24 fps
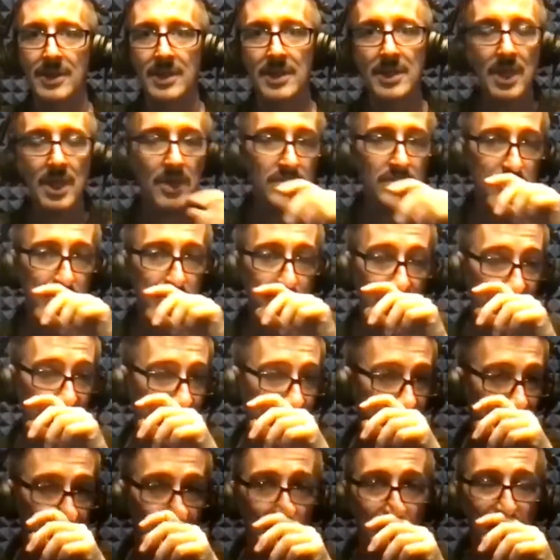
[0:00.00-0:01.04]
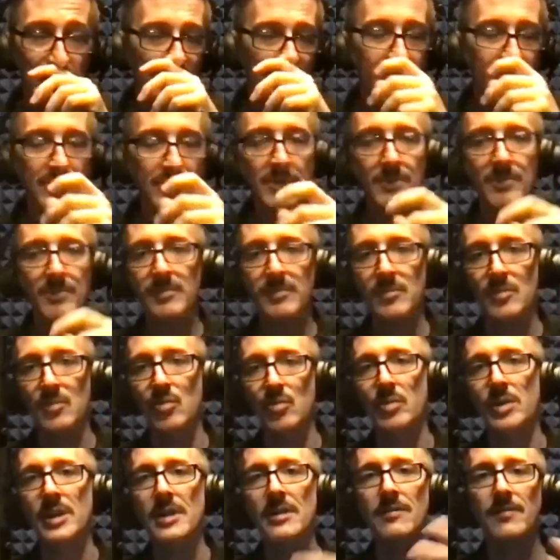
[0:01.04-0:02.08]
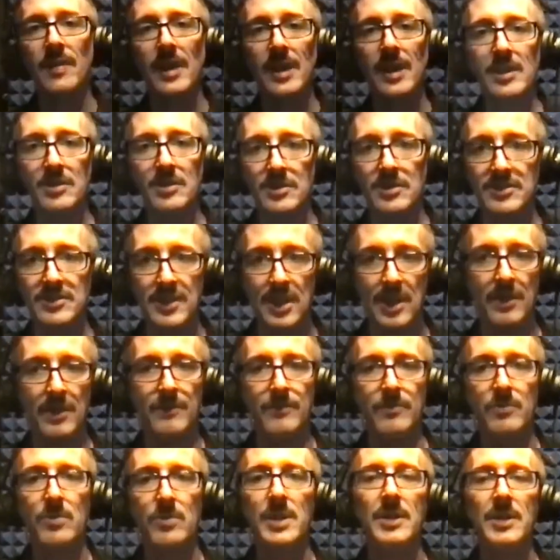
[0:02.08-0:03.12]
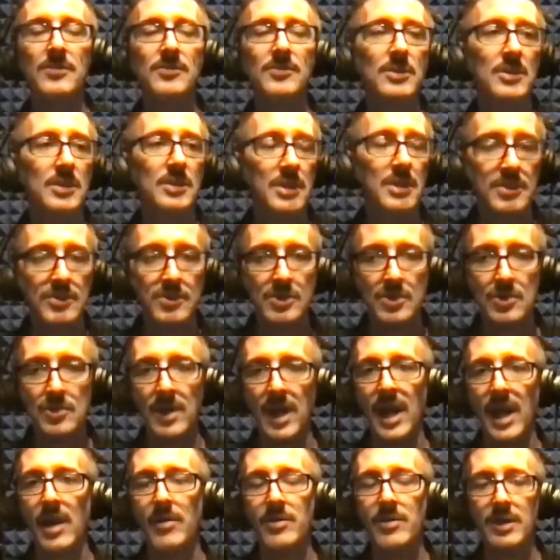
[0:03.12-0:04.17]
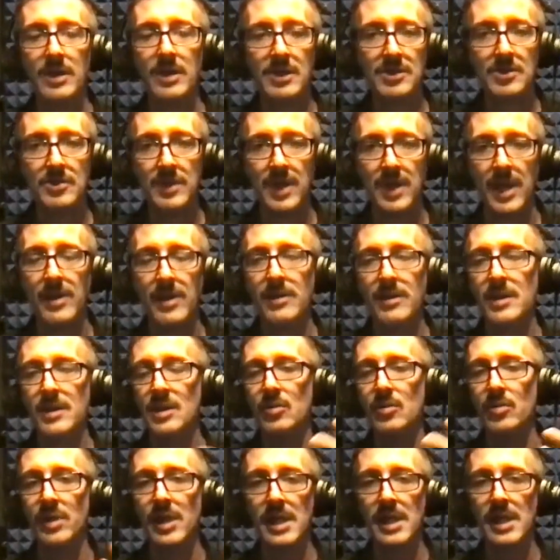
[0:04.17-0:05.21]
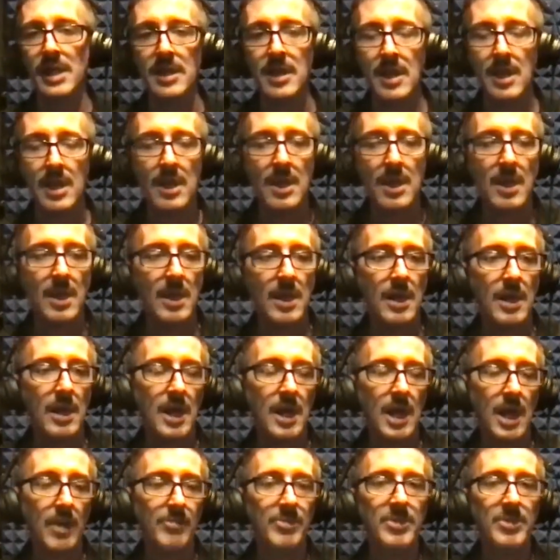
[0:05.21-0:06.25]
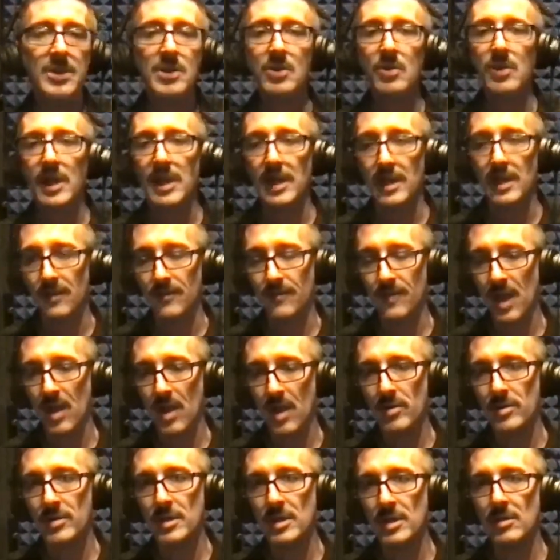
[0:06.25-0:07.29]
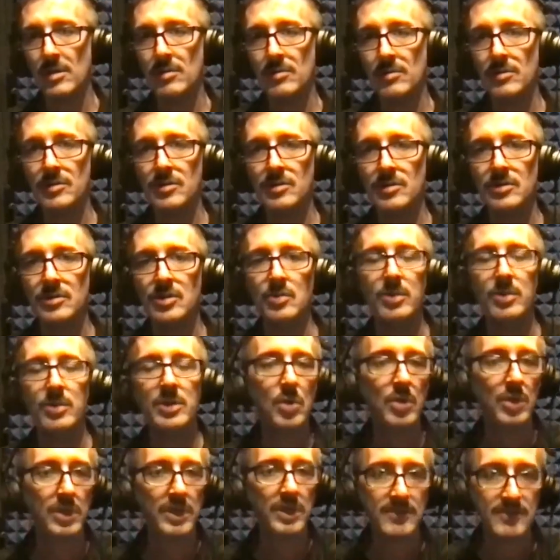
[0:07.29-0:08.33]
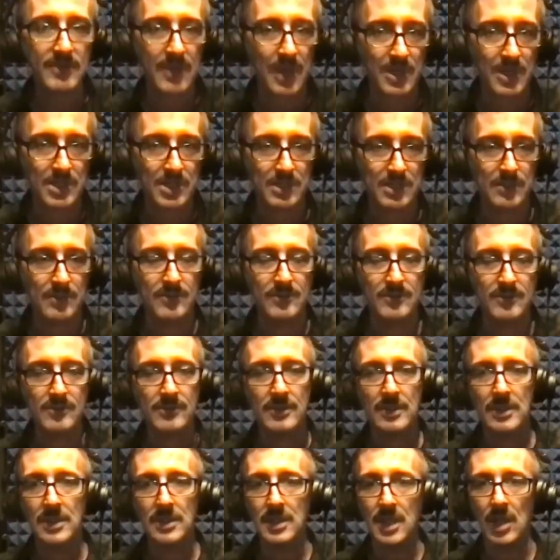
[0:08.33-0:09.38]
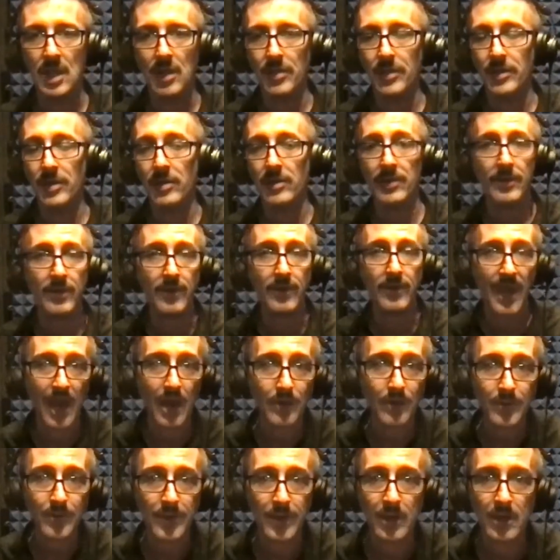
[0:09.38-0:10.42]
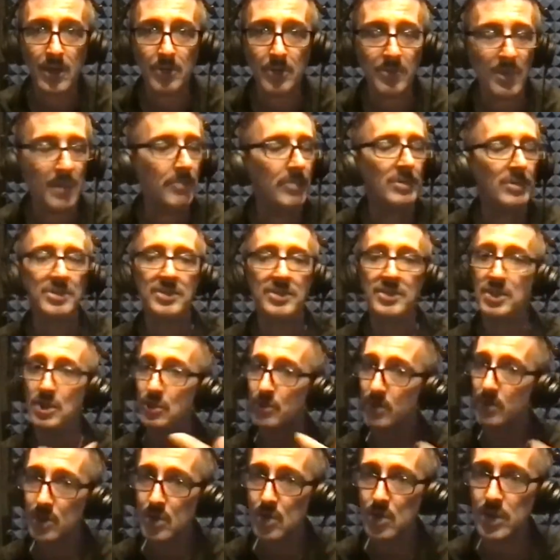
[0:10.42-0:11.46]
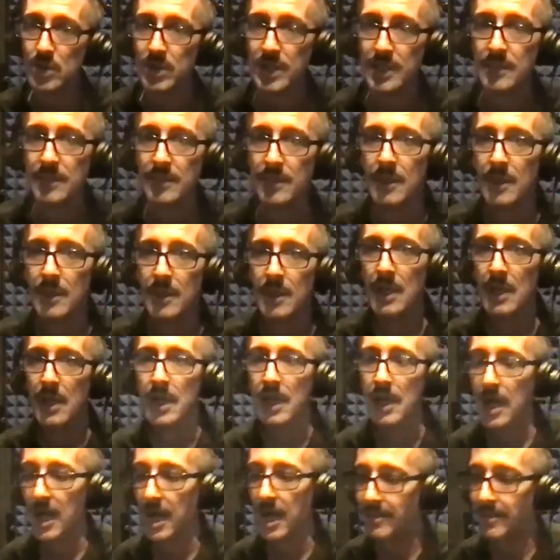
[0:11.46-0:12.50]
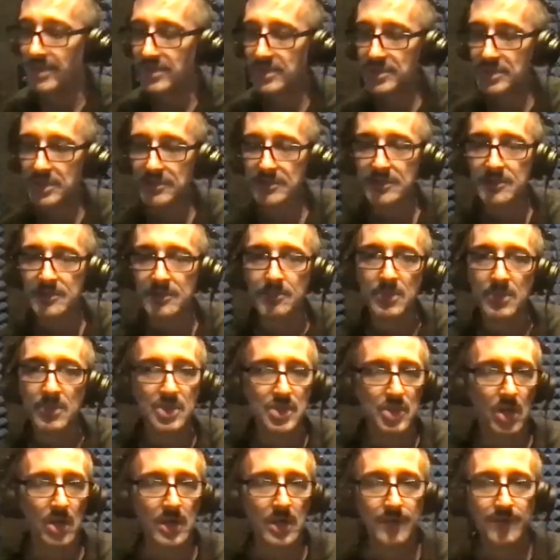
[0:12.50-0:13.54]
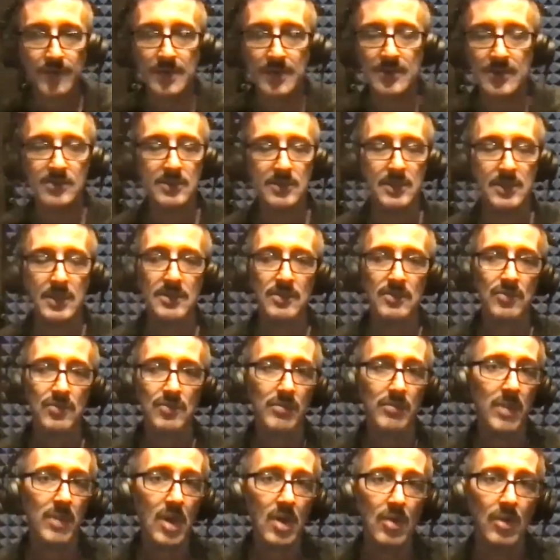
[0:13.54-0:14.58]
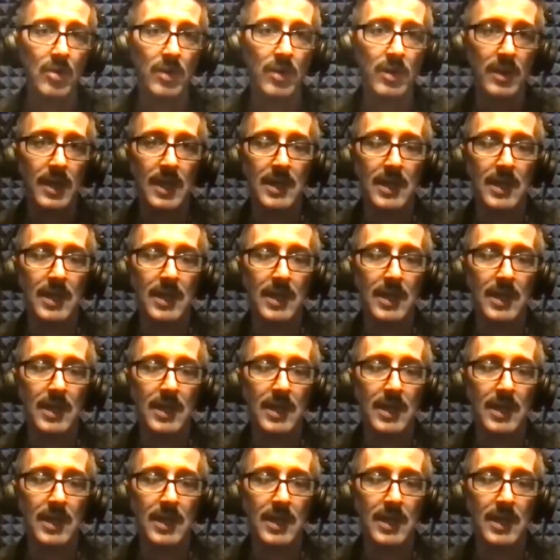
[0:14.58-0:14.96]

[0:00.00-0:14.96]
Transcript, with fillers: You know, so if you have to reinvent yourself, what else are you going to do? How are you going to do it? How are you going to create, be creative? How are you going to do recording sessions? You know, they're out there. People are still recording. It's just majority of it is remote.